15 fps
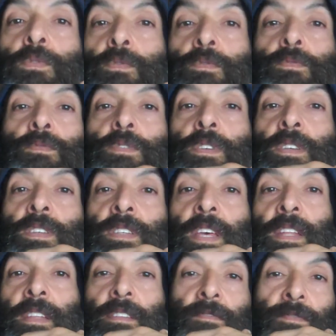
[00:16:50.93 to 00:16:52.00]
who
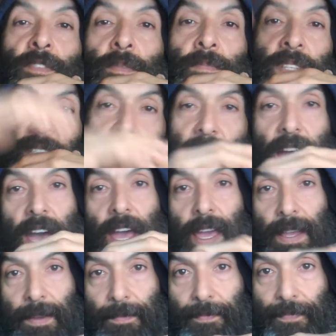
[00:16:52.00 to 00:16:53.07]
descended from the sky.
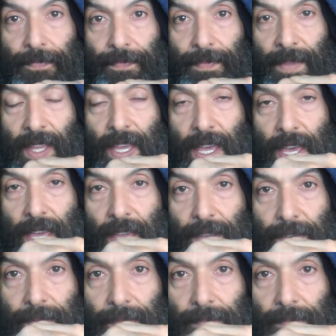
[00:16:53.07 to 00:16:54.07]
Okay?